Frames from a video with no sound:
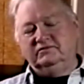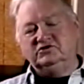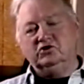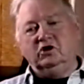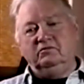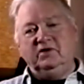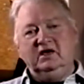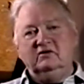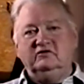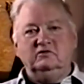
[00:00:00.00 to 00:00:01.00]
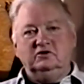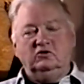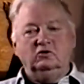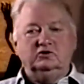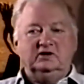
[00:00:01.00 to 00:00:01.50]
Sean Penn or something,
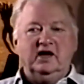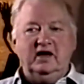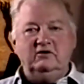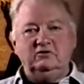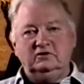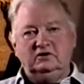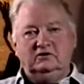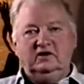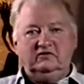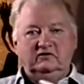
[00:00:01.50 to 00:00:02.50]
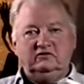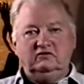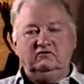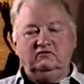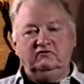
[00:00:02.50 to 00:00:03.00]
an older guy who has a
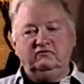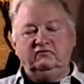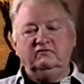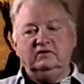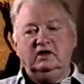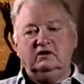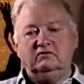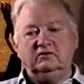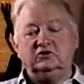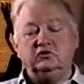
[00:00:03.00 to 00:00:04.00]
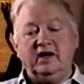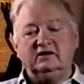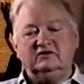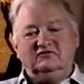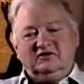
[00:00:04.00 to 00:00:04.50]
certain
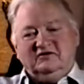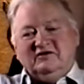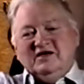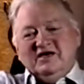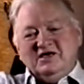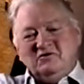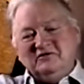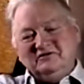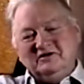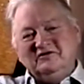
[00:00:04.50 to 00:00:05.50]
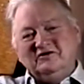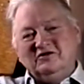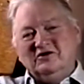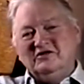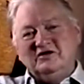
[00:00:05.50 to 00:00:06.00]
attractiveness. He wasn't
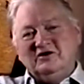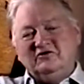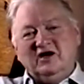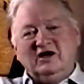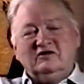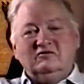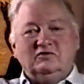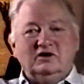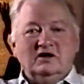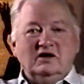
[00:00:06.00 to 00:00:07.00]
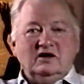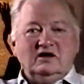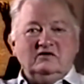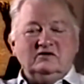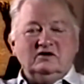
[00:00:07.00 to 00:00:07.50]
necessarily all that attractive, but
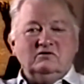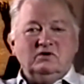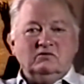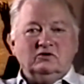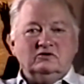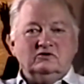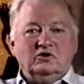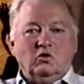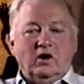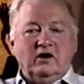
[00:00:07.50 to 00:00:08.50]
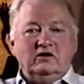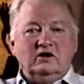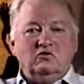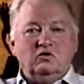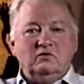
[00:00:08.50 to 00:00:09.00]
he seemed to be able to acquire
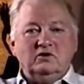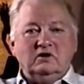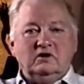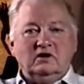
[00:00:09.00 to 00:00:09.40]
young women.